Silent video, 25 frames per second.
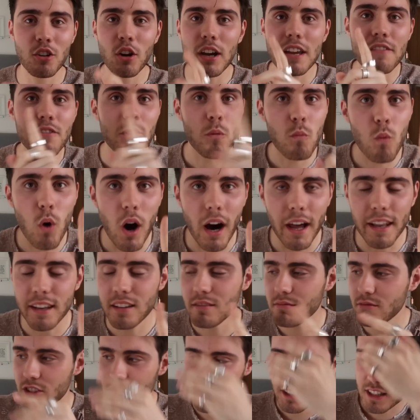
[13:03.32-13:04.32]
Not even
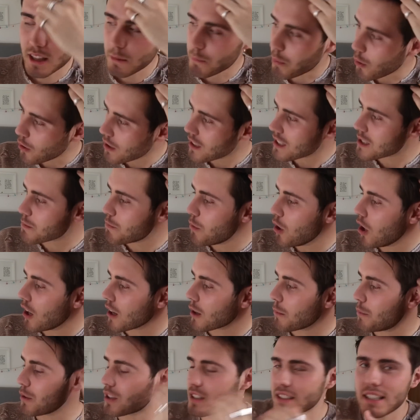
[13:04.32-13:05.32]
one, just the Pointless
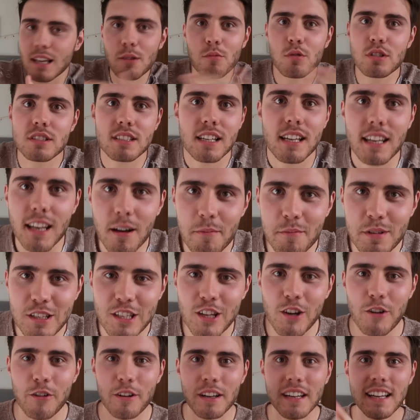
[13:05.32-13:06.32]
Book, because there wasn't a number
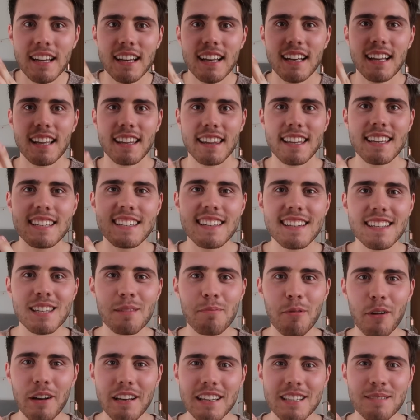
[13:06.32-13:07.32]
2. This is
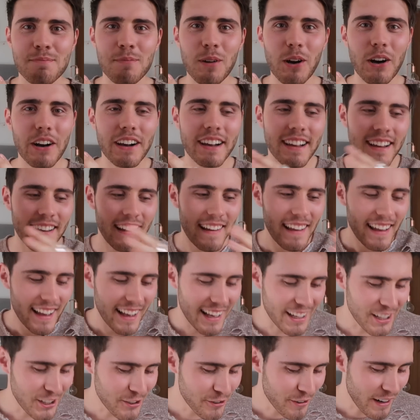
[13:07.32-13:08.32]
the Pointless Book.
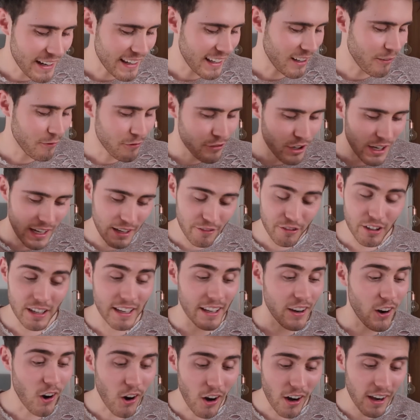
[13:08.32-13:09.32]
Are you ready? I'm really,
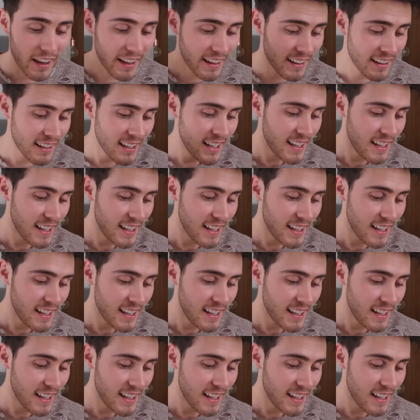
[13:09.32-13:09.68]
really hot.